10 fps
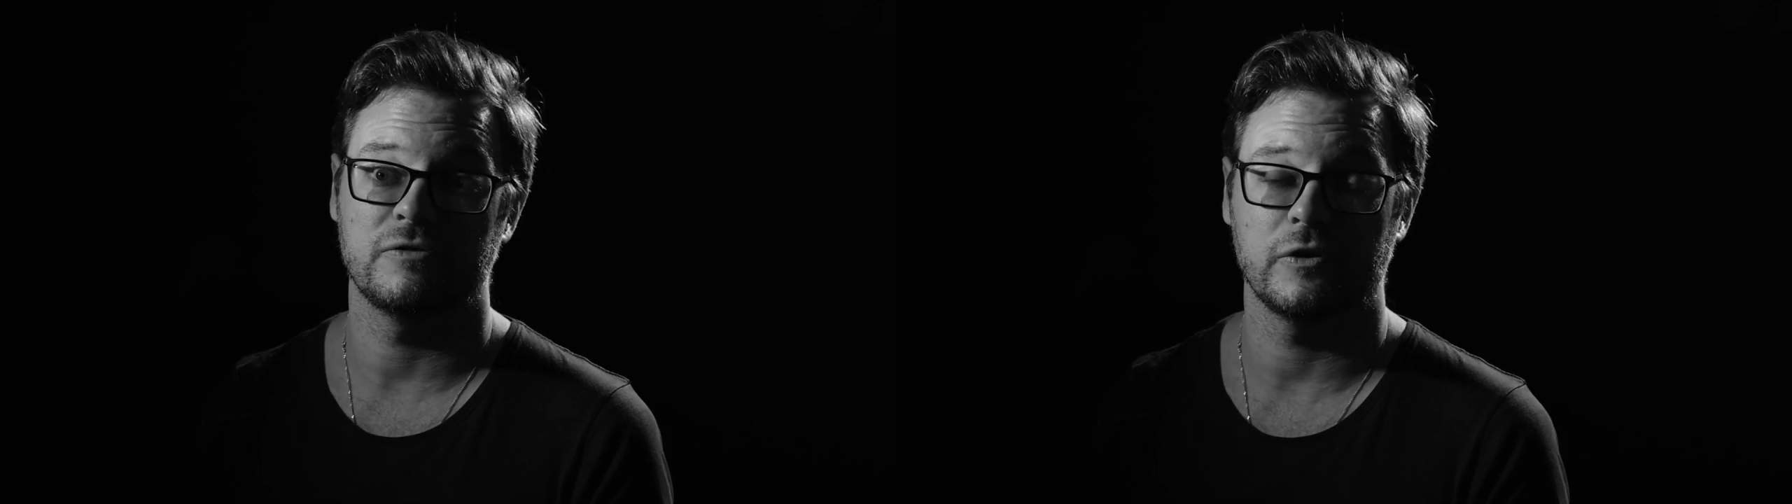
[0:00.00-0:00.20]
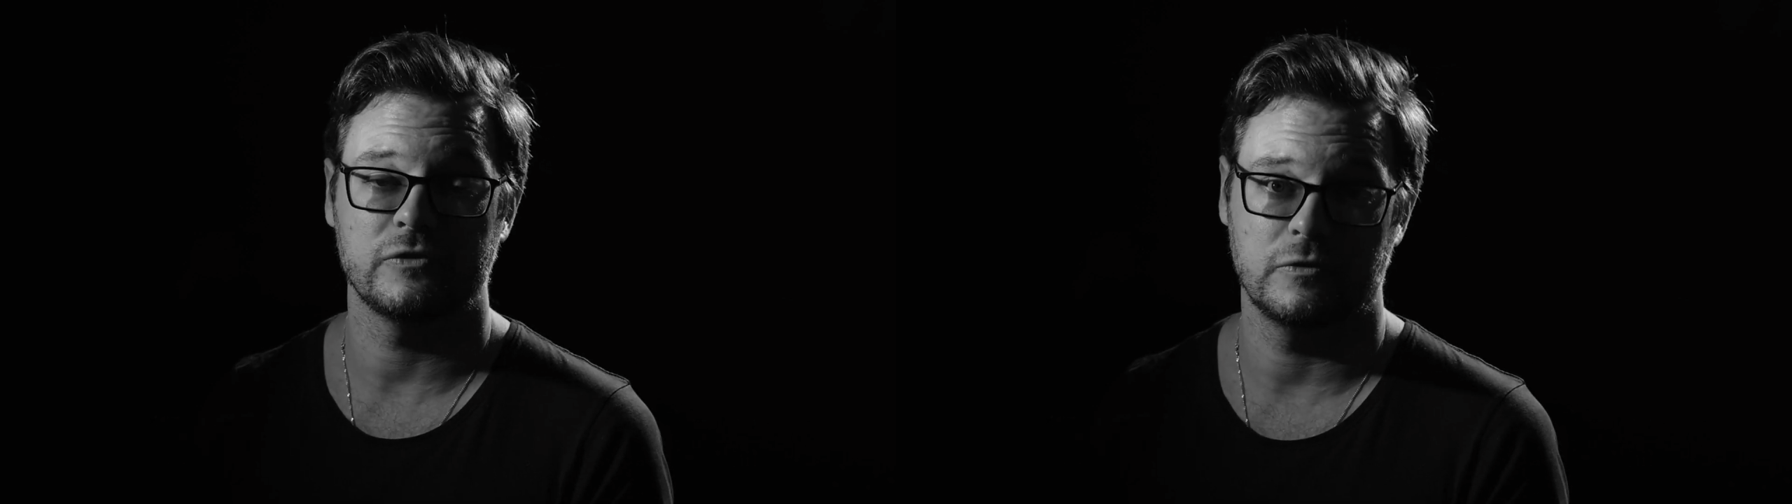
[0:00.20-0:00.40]

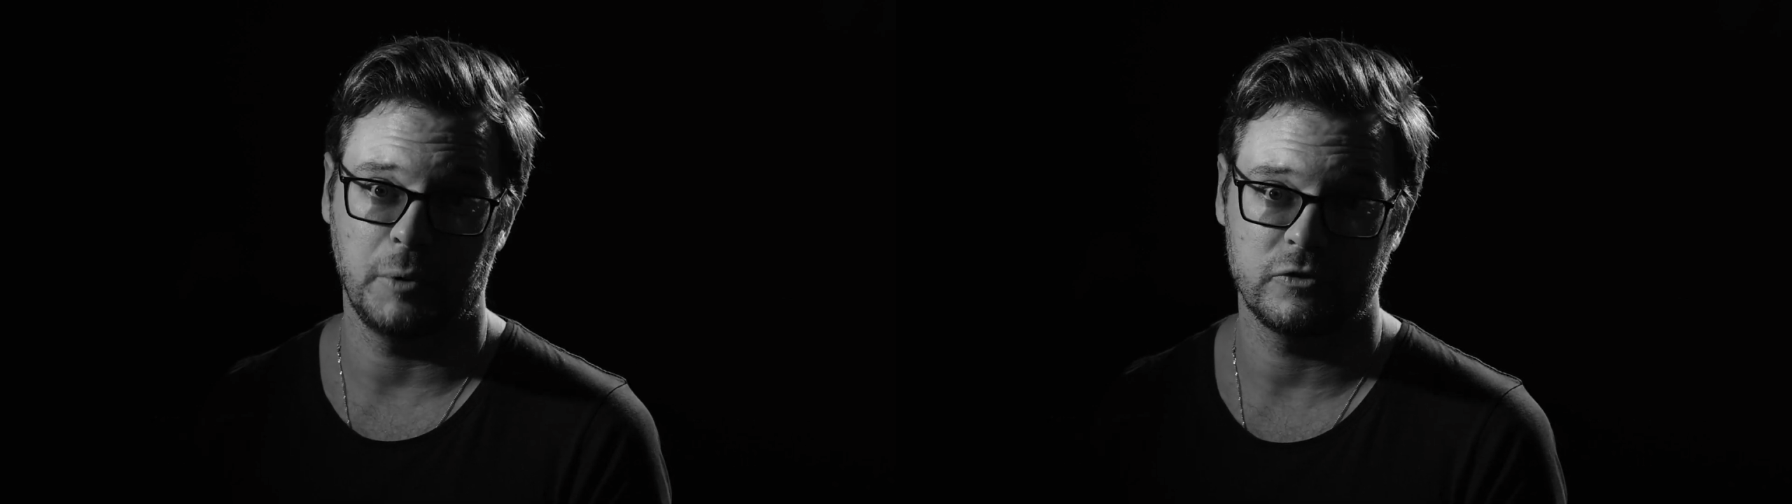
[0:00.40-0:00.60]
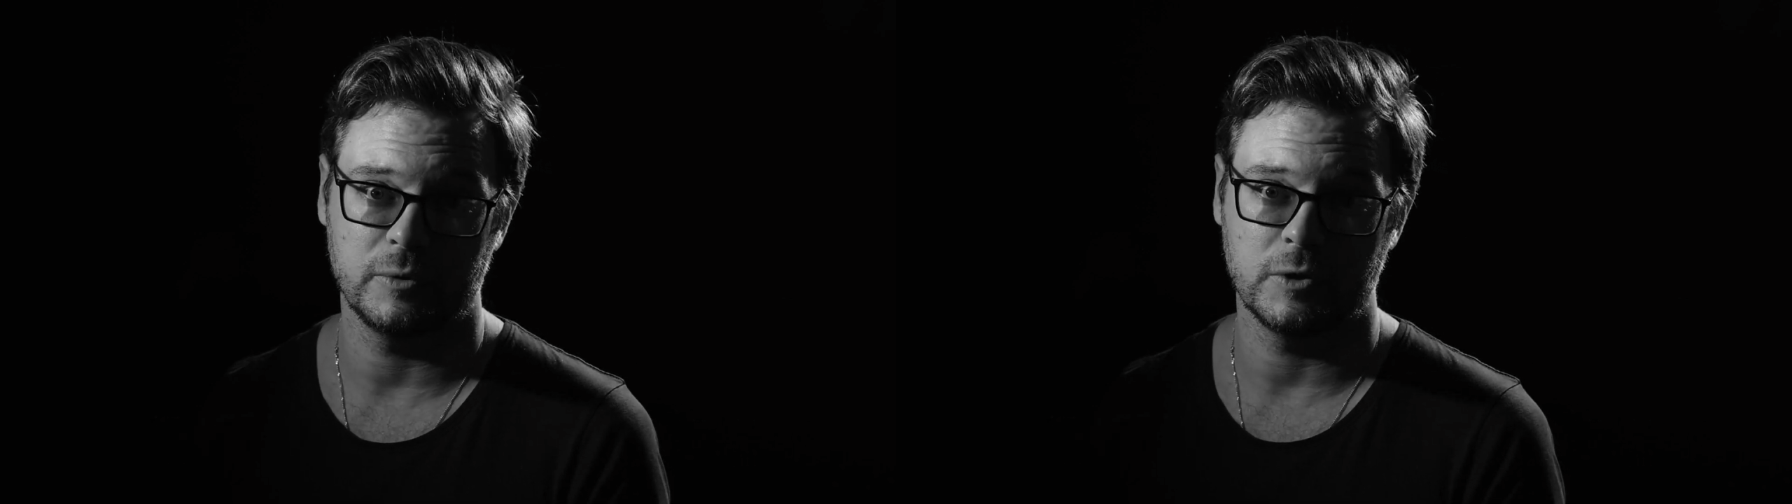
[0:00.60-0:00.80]
fast as
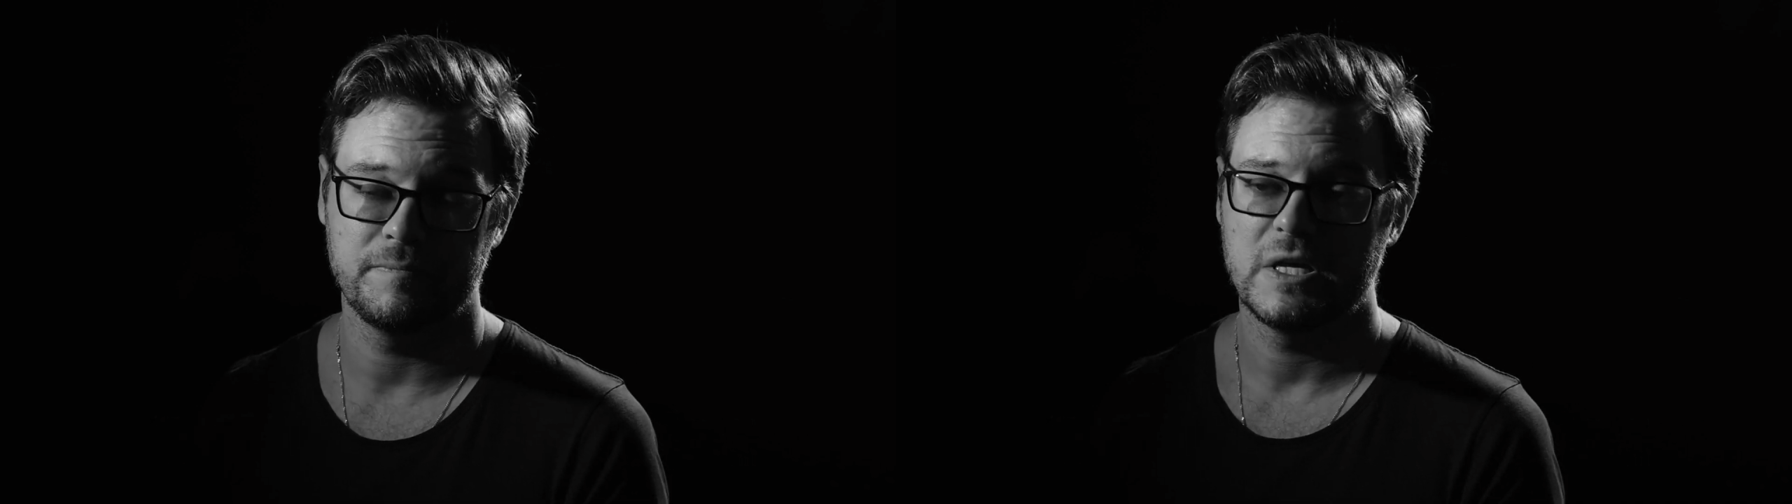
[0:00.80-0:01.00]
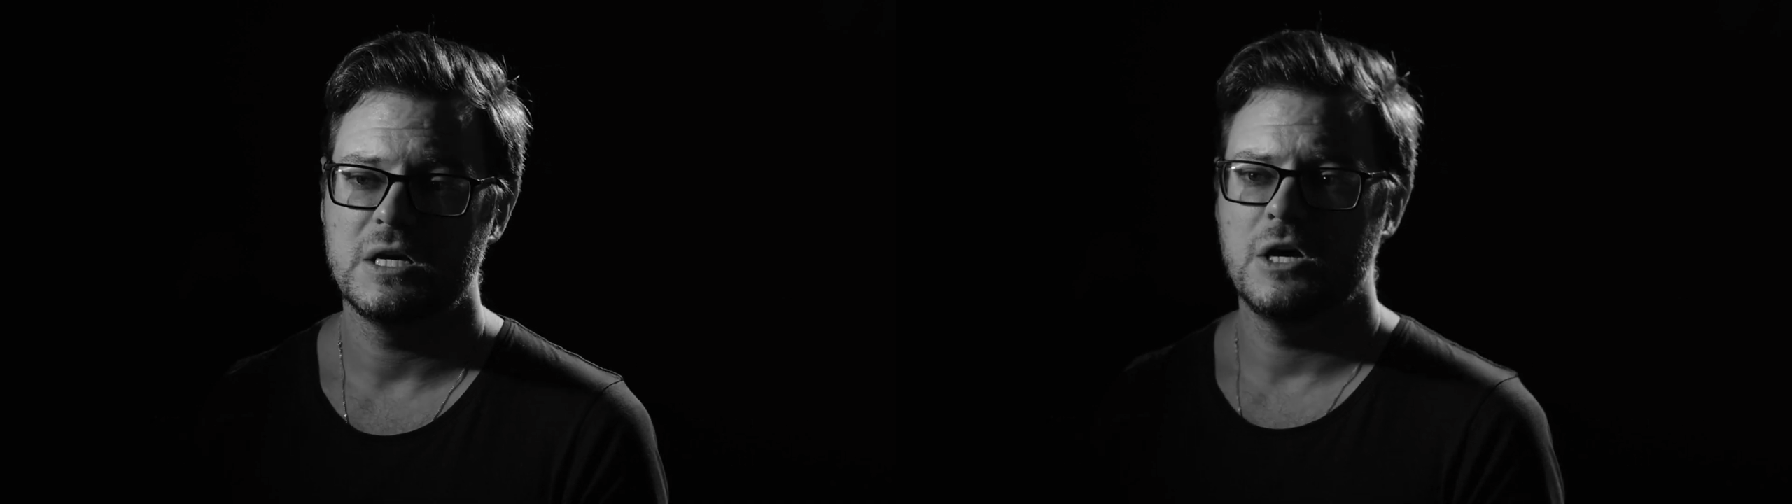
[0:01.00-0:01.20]
possible.
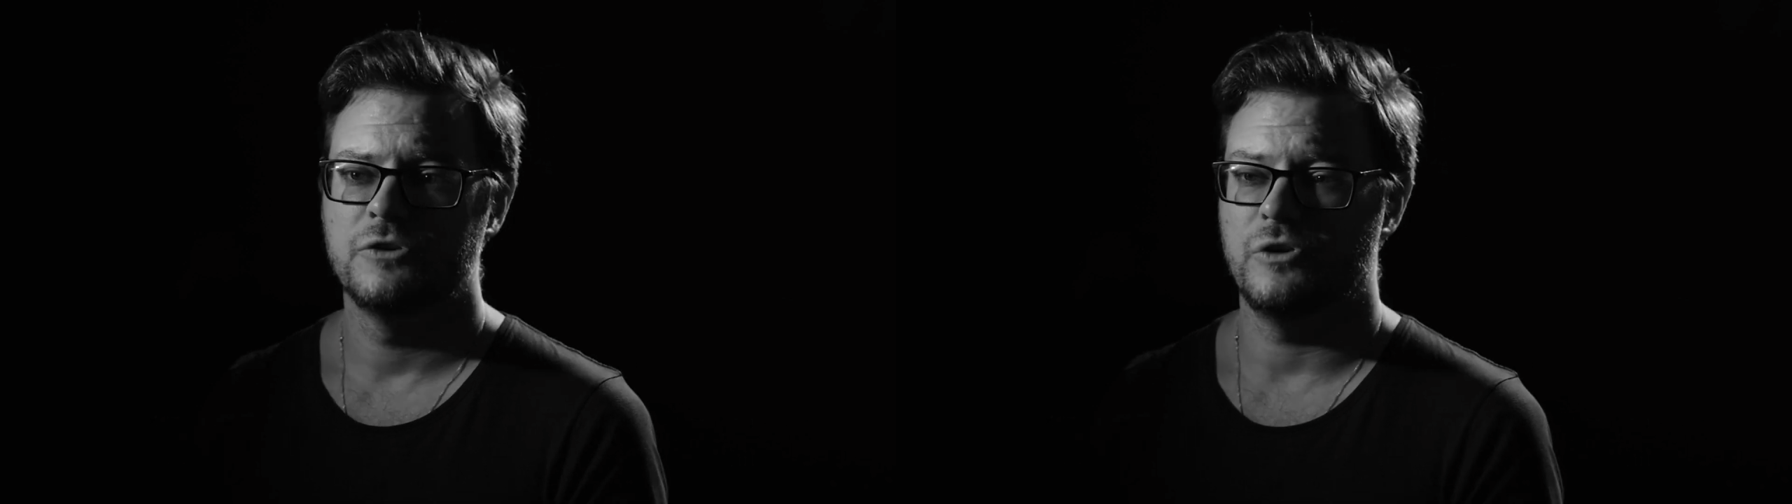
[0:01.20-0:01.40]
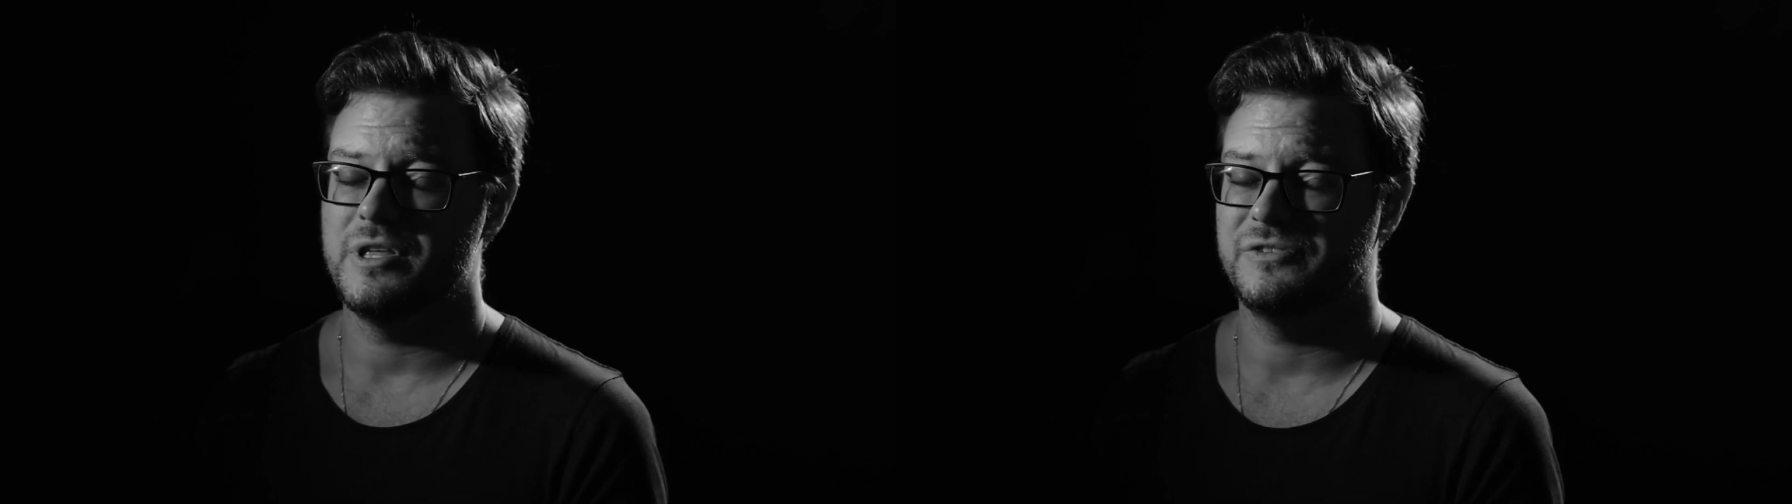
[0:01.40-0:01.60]

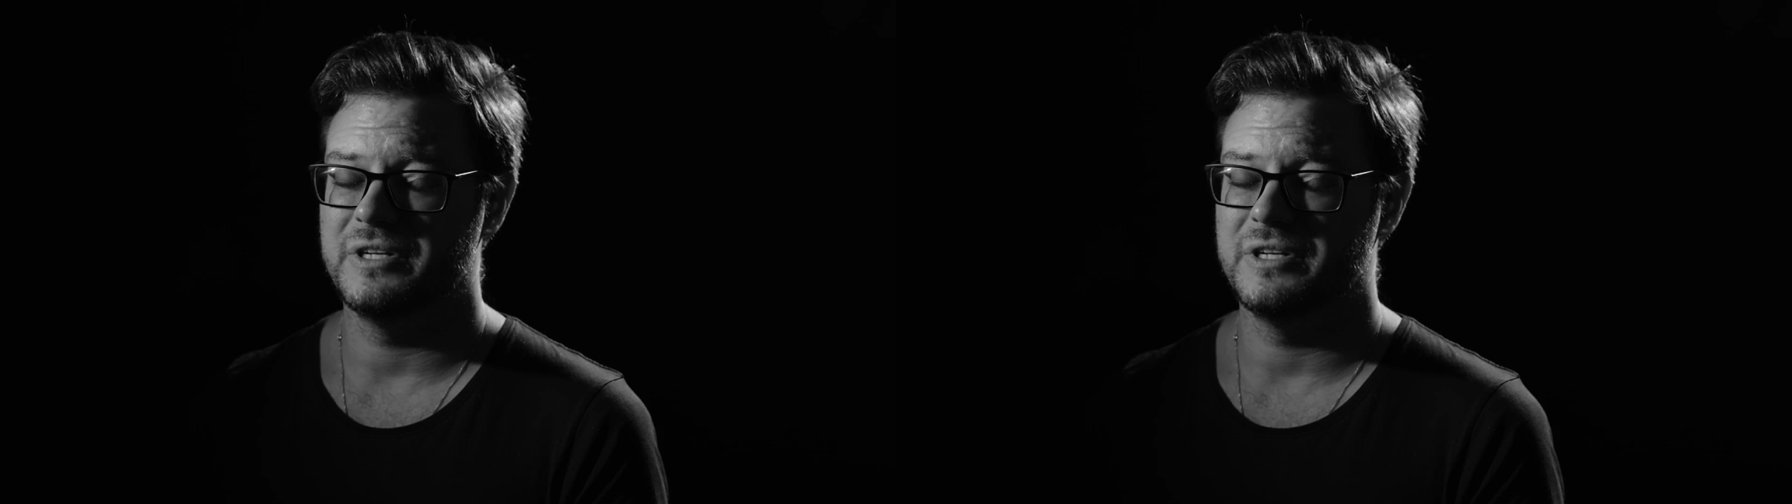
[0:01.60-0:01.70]
So there's a